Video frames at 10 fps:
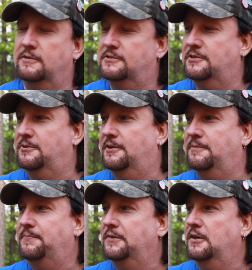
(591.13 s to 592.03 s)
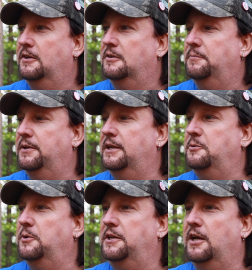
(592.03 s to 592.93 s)
So, but
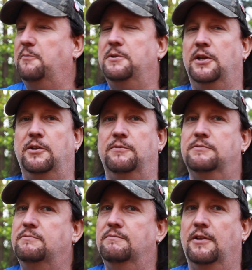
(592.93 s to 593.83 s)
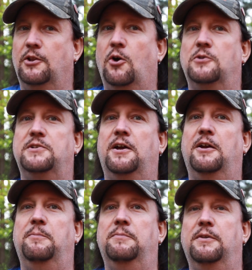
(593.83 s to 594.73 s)
anyway, yeah, I've been hunting a long
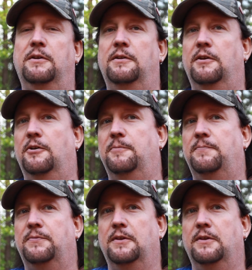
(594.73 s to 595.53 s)
time, and